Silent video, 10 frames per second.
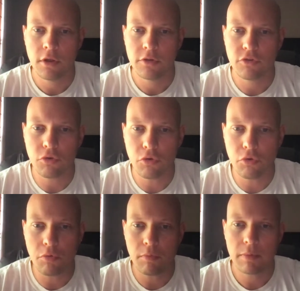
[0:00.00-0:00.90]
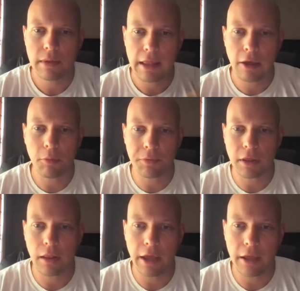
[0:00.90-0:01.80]
to help the
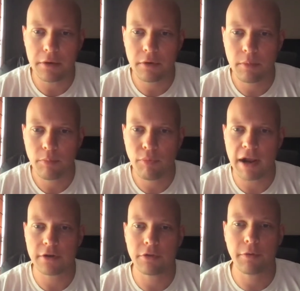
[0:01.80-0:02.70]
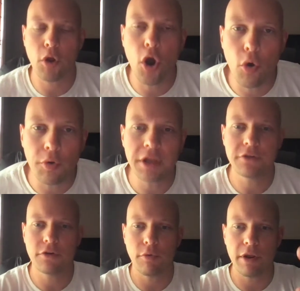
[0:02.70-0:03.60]
client practice their own
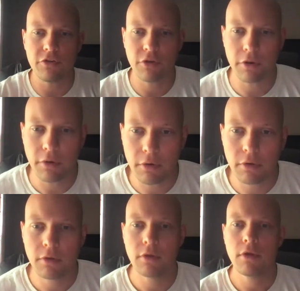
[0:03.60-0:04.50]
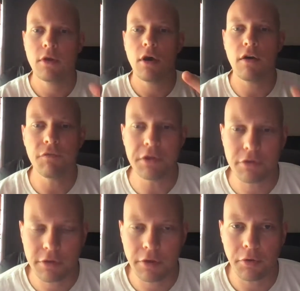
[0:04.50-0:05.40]
integration of these
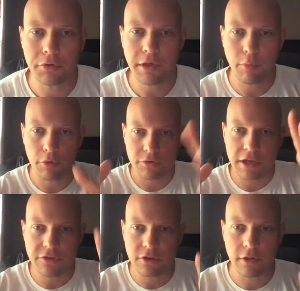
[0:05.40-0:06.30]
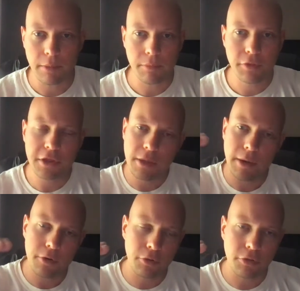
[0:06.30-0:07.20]
skills that we're teaching them. Think
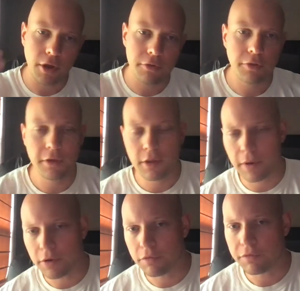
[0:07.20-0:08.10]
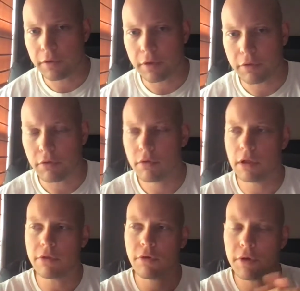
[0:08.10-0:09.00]
about your thoughts, think about your feelings.
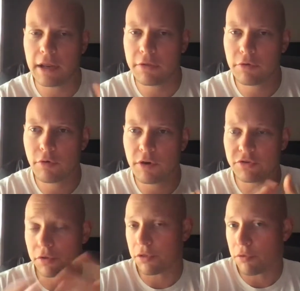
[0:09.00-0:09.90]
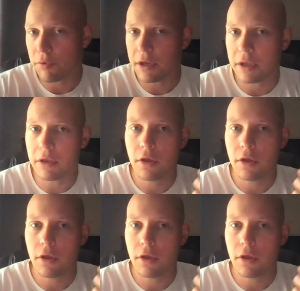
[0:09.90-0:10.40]
And so to answer question 3,